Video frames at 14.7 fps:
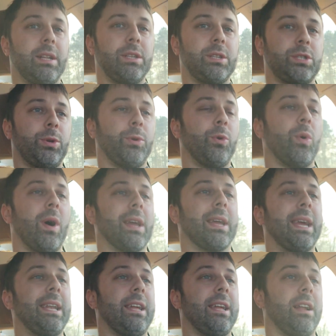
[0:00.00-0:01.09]
to
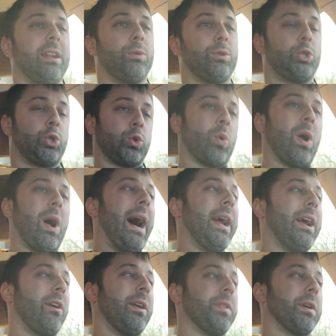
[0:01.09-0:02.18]
get it drier
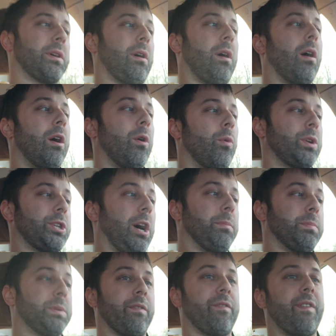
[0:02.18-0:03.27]
in the car, which helps
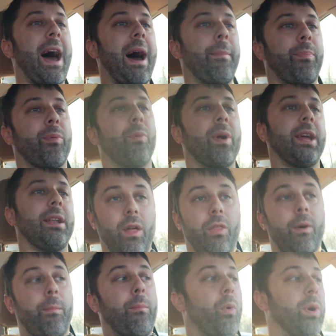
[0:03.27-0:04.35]
evaporate the
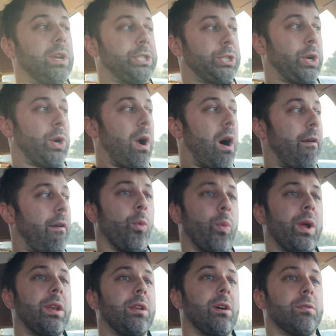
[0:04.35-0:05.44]
moisture off the
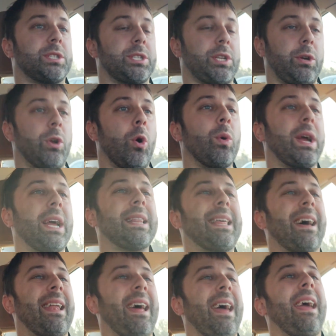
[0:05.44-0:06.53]
windows so you don't get
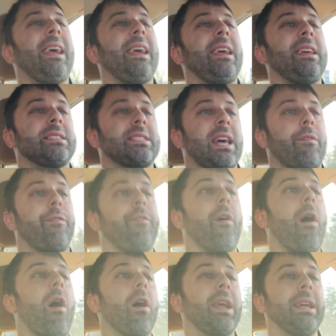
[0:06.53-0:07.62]
that haze, that
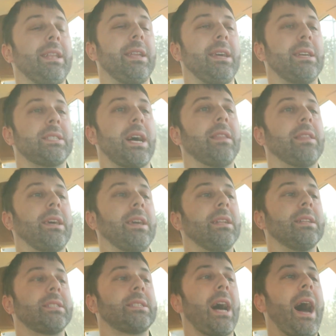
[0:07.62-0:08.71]
fogginess on the
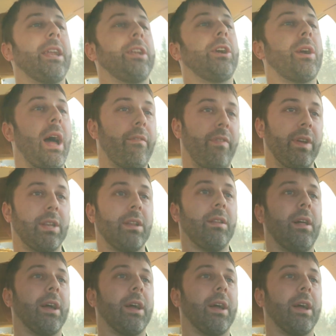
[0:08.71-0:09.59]
inside, and you're having to like